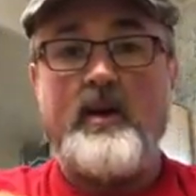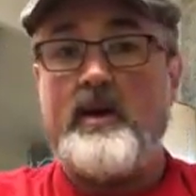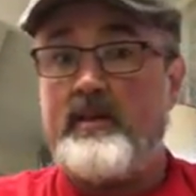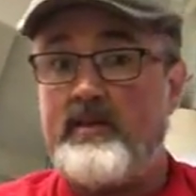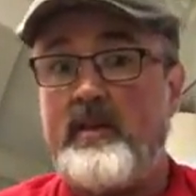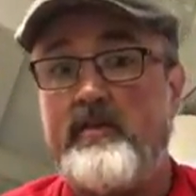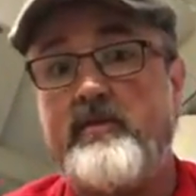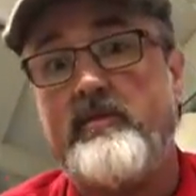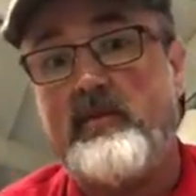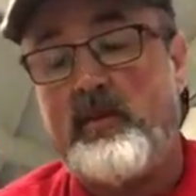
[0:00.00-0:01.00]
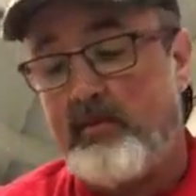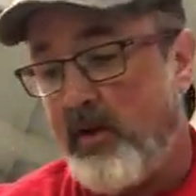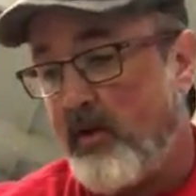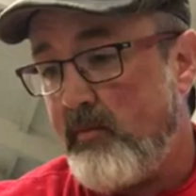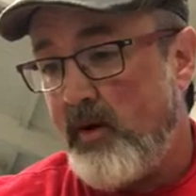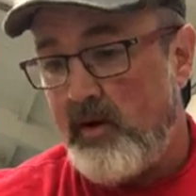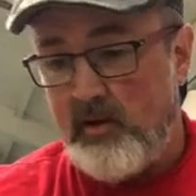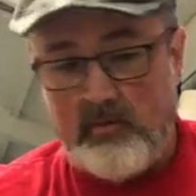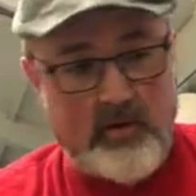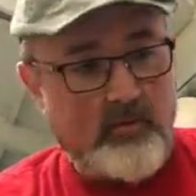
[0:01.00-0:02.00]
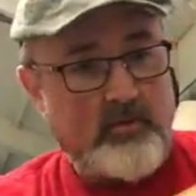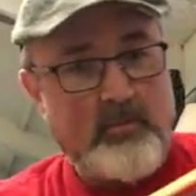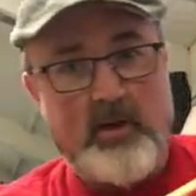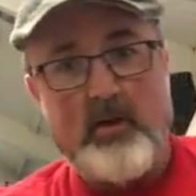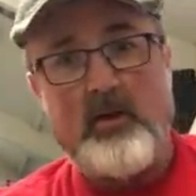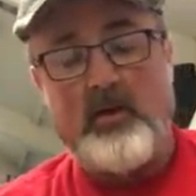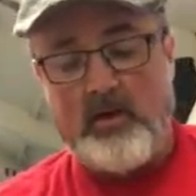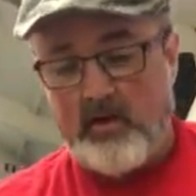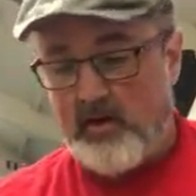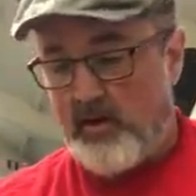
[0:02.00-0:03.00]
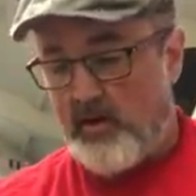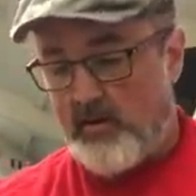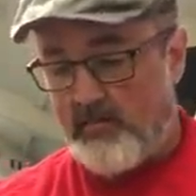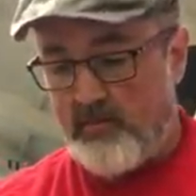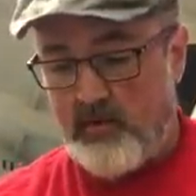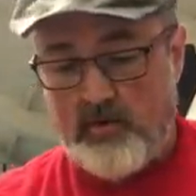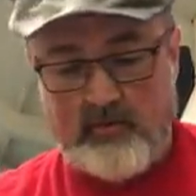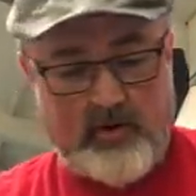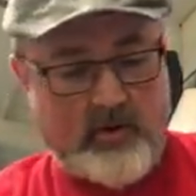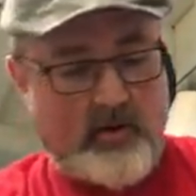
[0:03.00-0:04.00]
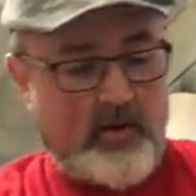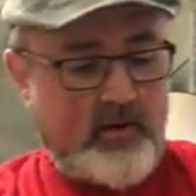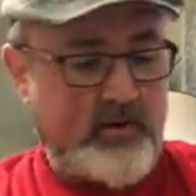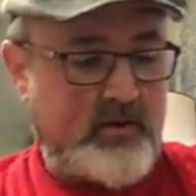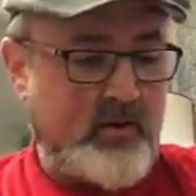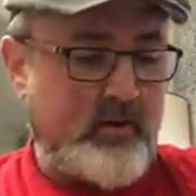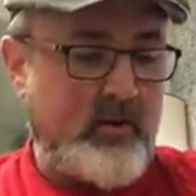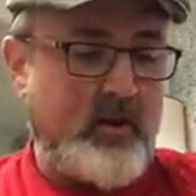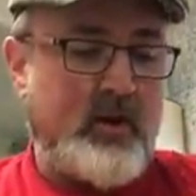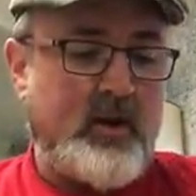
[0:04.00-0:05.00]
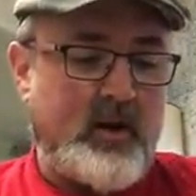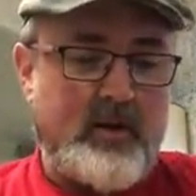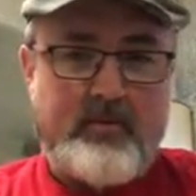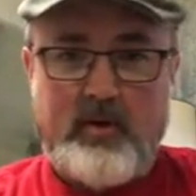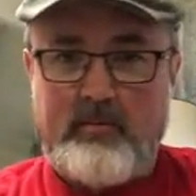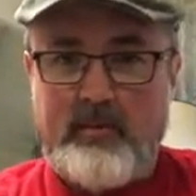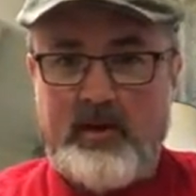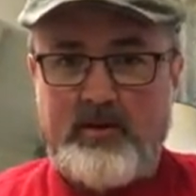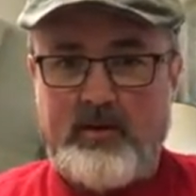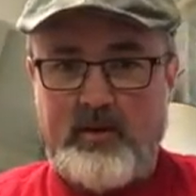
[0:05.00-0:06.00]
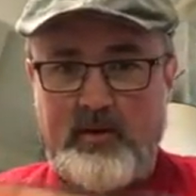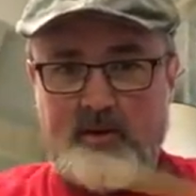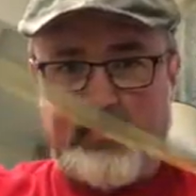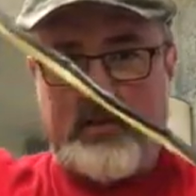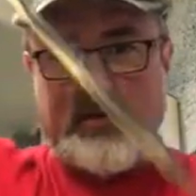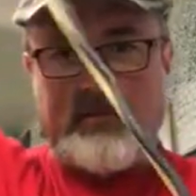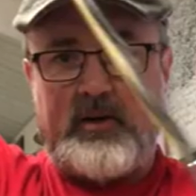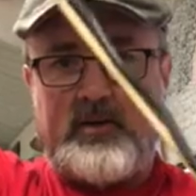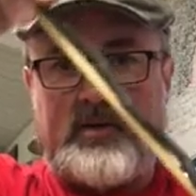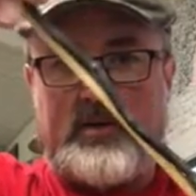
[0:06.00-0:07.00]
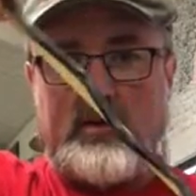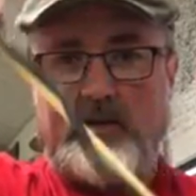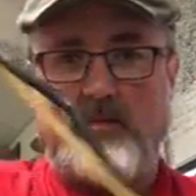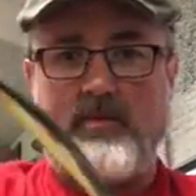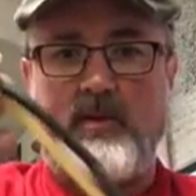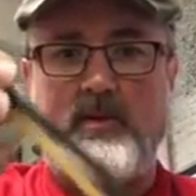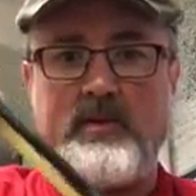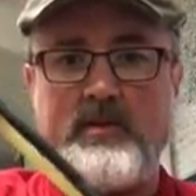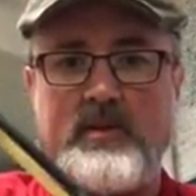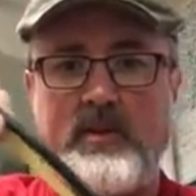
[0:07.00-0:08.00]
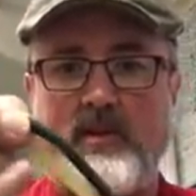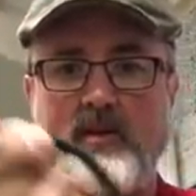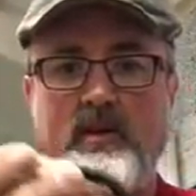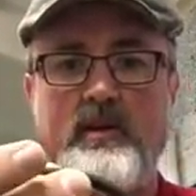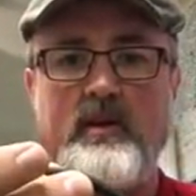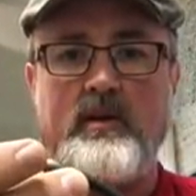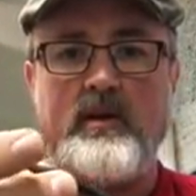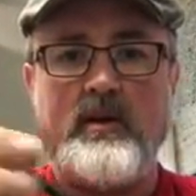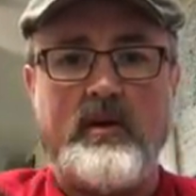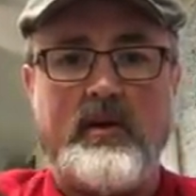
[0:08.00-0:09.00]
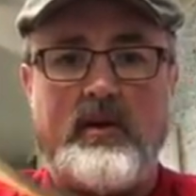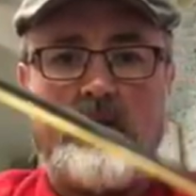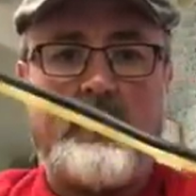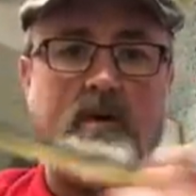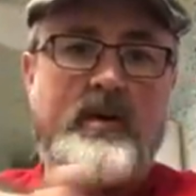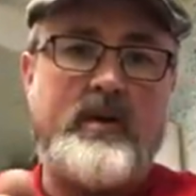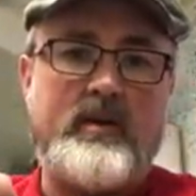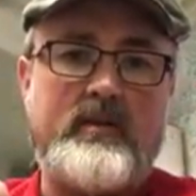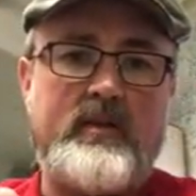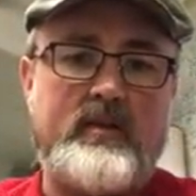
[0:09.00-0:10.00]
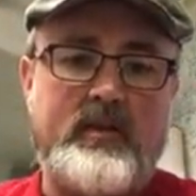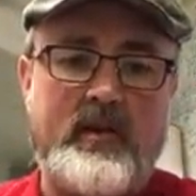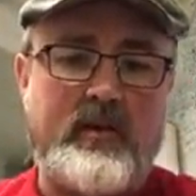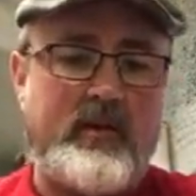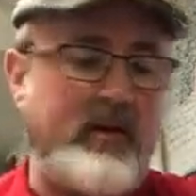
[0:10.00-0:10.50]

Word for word: and this stuff with the make and model and when it was made um, could vary. So uh, I'm gonna measure this to make sure I put these ends together here. And then these ends together